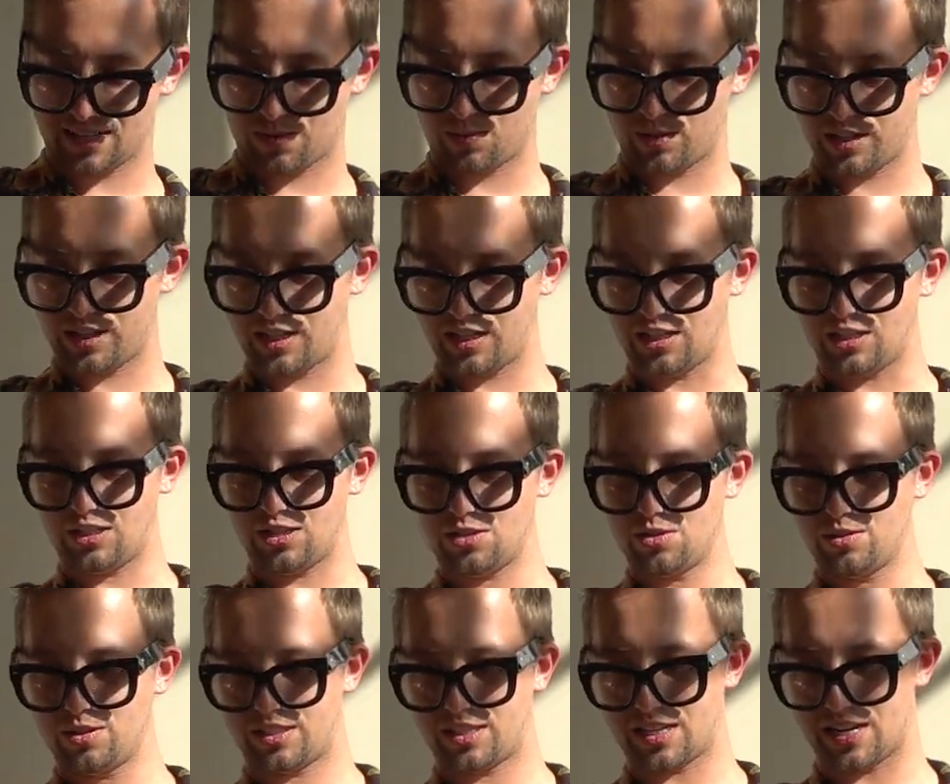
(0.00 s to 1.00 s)
We're going to
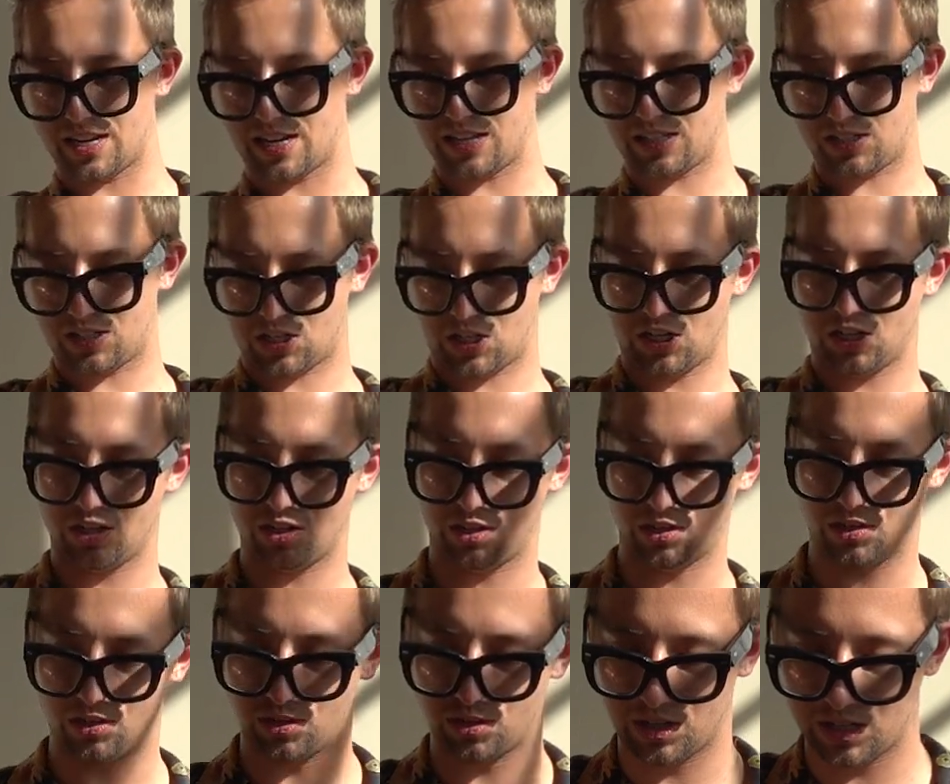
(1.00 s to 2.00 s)
use it
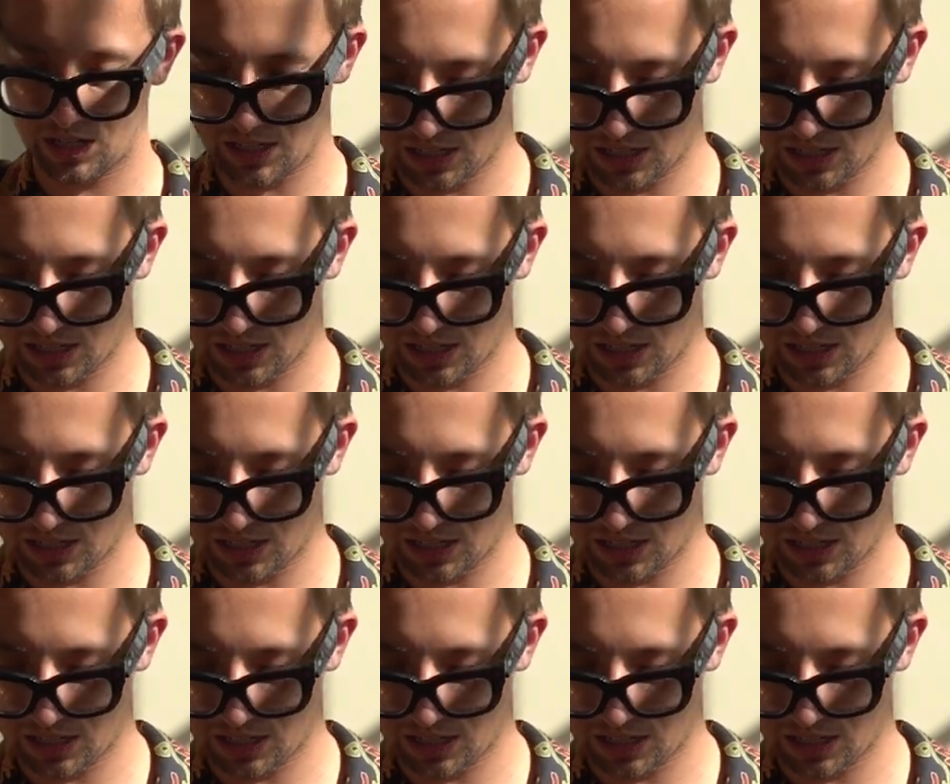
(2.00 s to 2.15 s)
to